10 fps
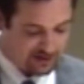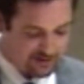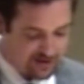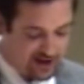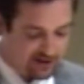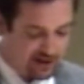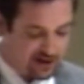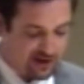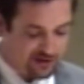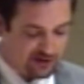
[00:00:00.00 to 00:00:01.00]
Finally,
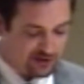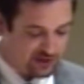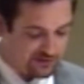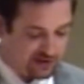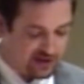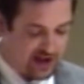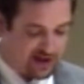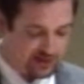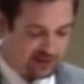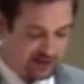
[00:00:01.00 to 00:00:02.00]
other useful
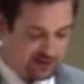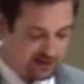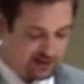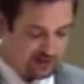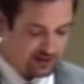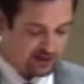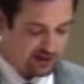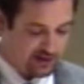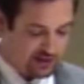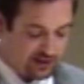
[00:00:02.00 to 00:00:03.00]
analysis.
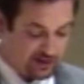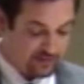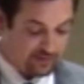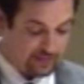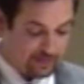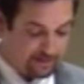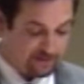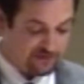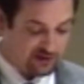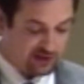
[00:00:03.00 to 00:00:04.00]

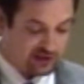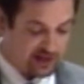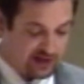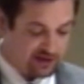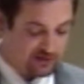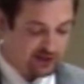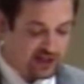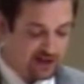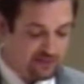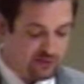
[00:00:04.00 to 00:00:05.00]
The first thing, or the
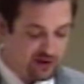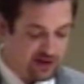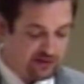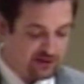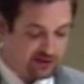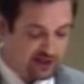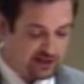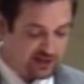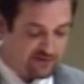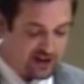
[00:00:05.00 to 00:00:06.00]
second point on there
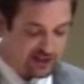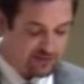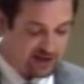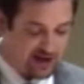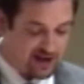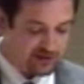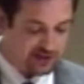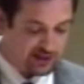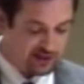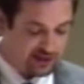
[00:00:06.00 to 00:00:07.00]
says investment
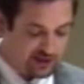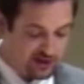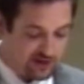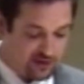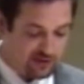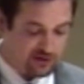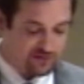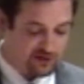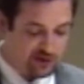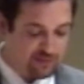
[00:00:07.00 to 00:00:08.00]
analysis, owner
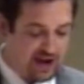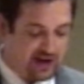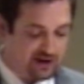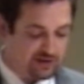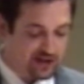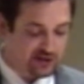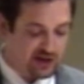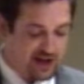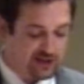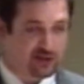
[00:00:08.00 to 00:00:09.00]
versus buyer. That
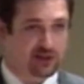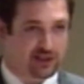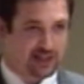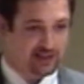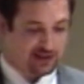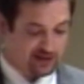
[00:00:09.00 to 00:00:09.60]
should actually just say